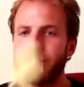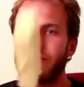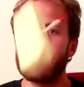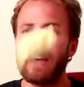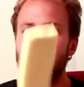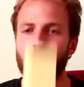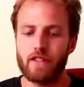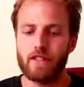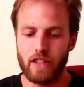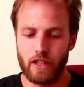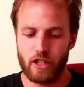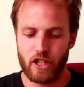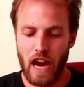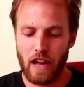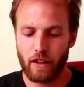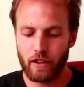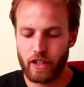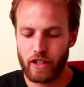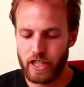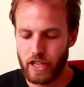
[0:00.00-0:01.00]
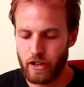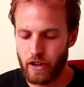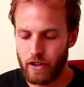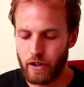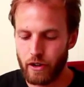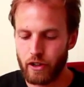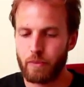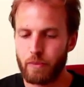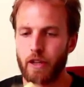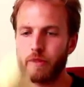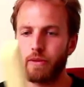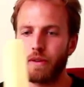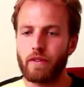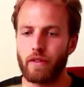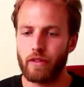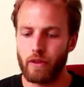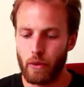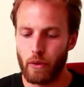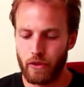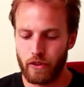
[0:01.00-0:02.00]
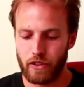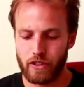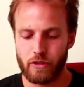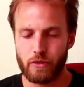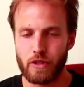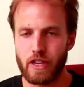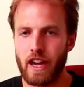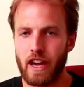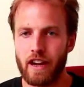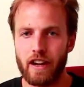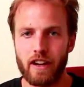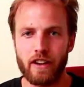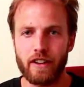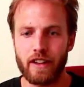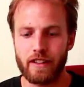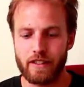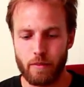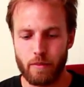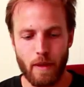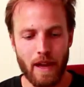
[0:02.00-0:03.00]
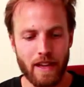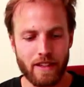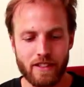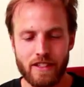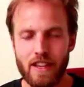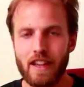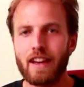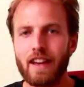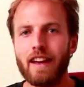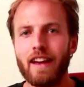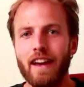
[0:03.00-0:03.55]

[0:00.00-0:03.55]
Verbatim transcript: this is obviously a challenge here on Earth because we have to throw things through the air and it's a mess.